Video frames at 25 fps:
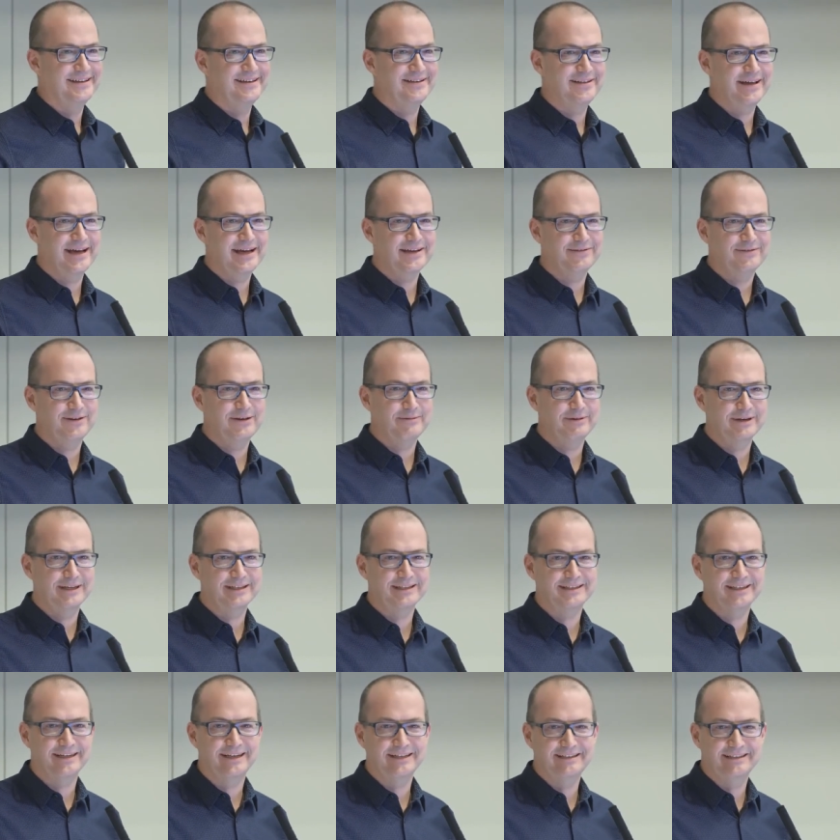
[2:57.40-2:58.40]
Thankfully, when I
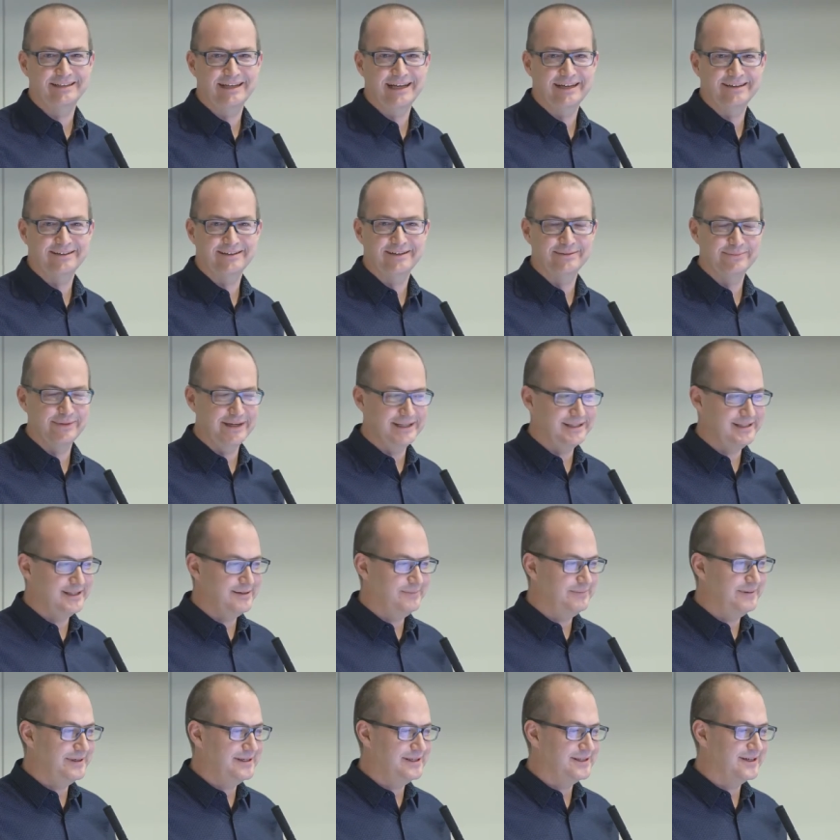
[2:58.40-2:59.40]
started out on my
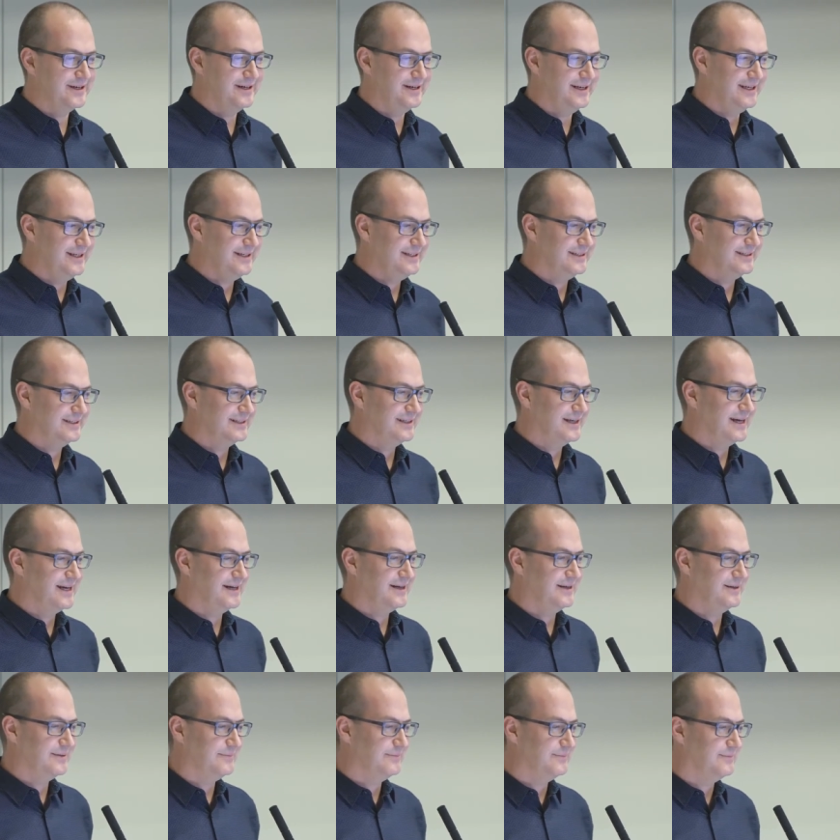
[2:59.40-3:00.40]
GP journey,
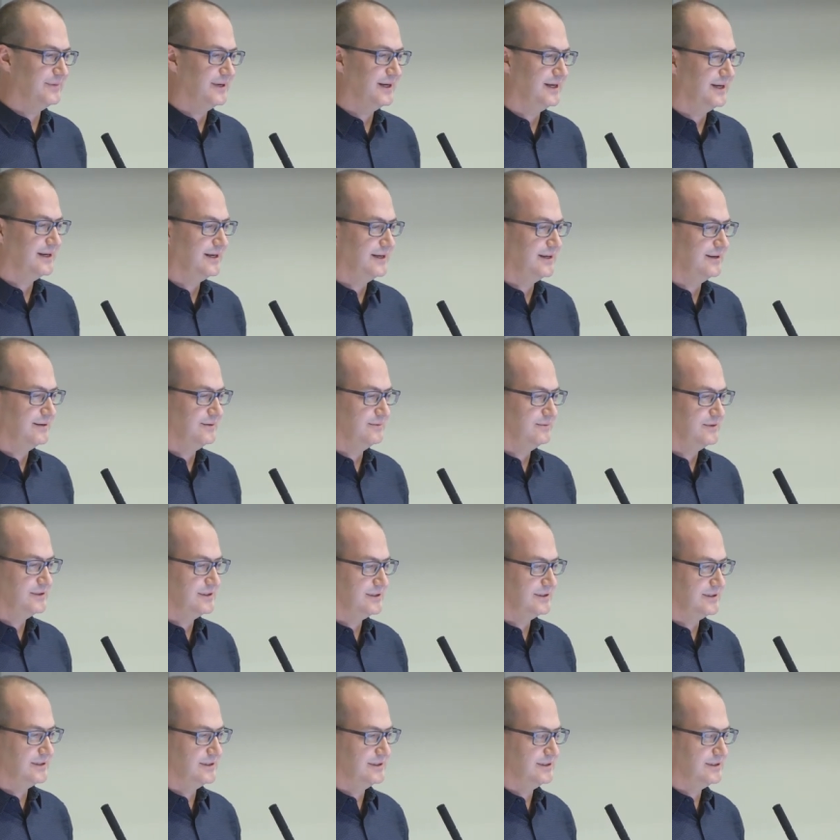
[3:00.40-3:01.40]
um, I
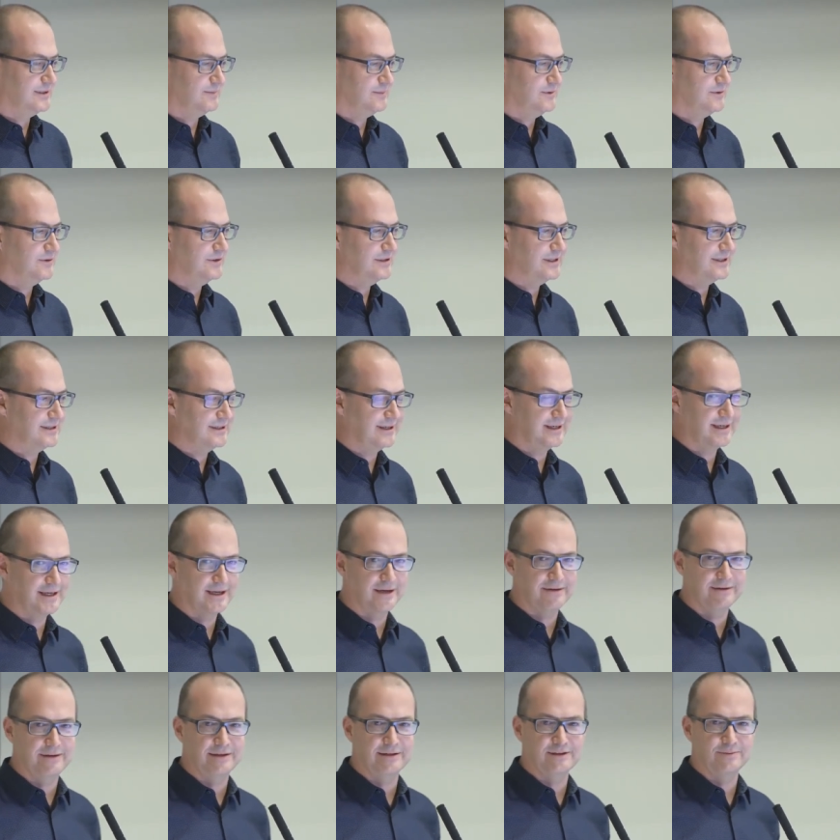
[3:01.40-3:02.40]
was supported and
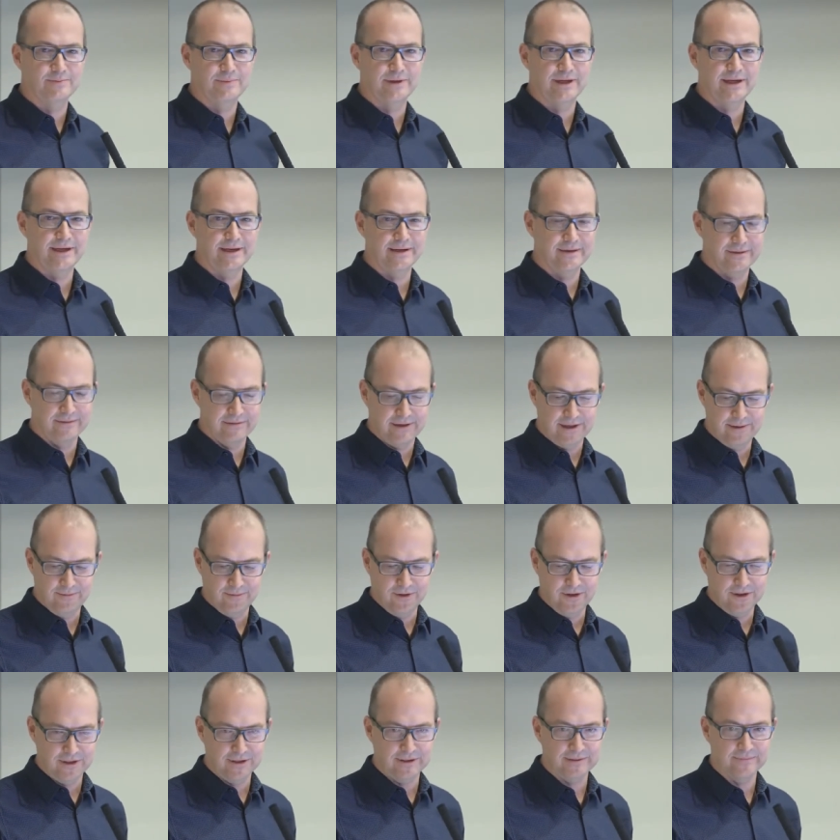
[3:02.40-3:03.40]
encouraged by Graham
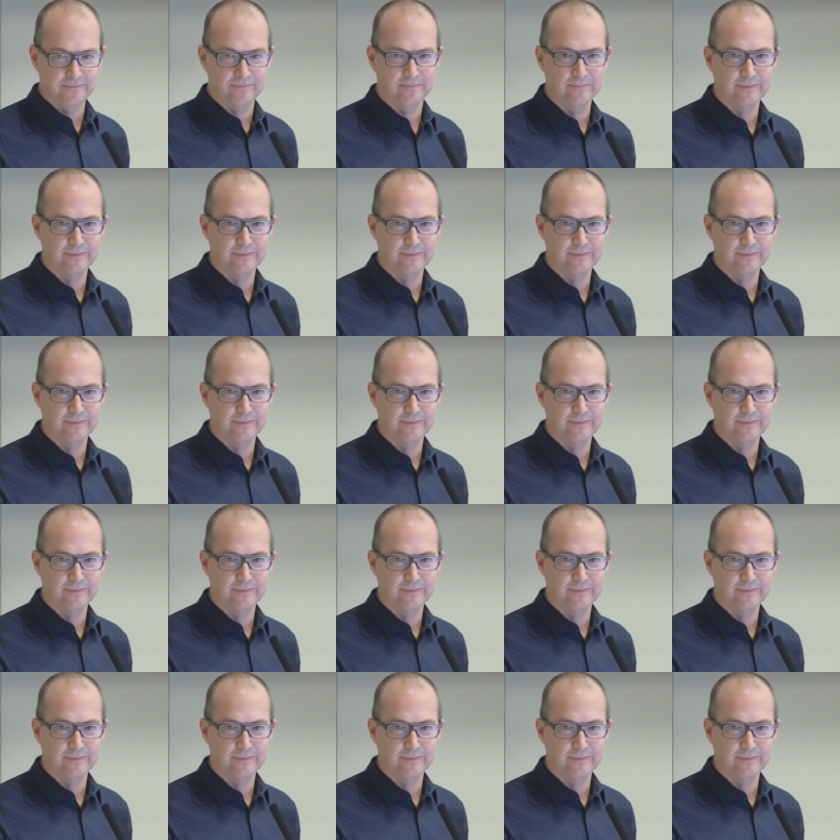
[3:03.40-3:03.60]
Watt,